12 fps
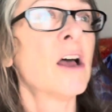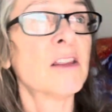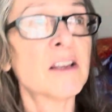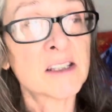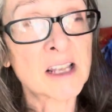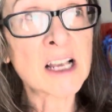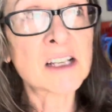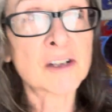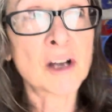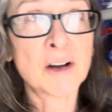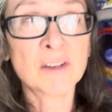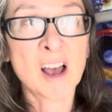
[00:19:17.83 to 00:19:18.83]
these
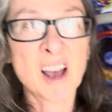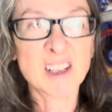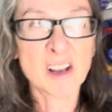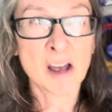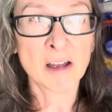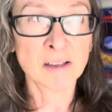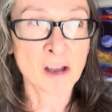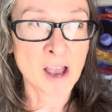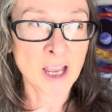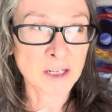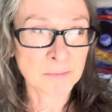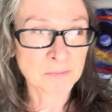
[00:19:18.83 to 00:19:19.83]
sex-starved guys
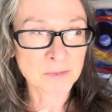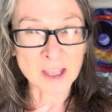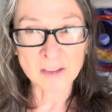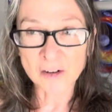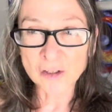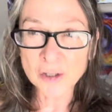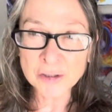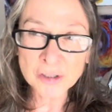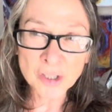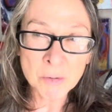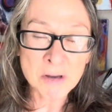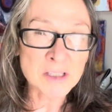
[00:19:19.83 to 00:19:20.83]
online, and they're
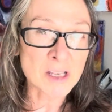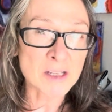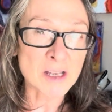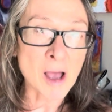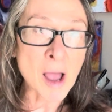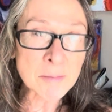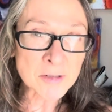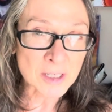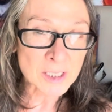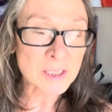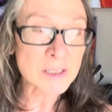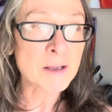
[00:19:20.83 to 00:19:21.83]
using you as an
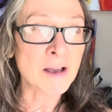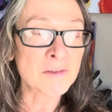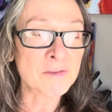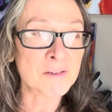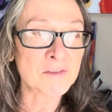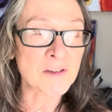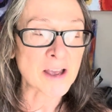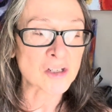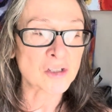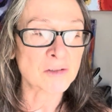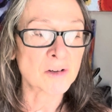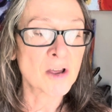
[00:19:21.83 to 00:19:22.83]
object of
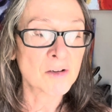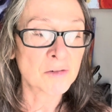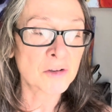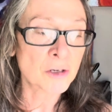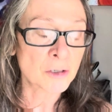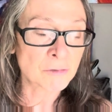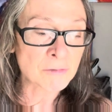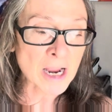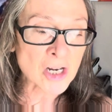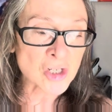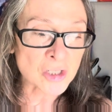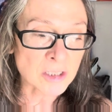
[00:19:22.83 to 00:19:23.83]
affection for their
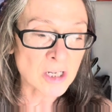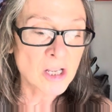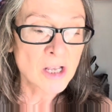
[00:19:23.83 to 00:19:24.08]
erection,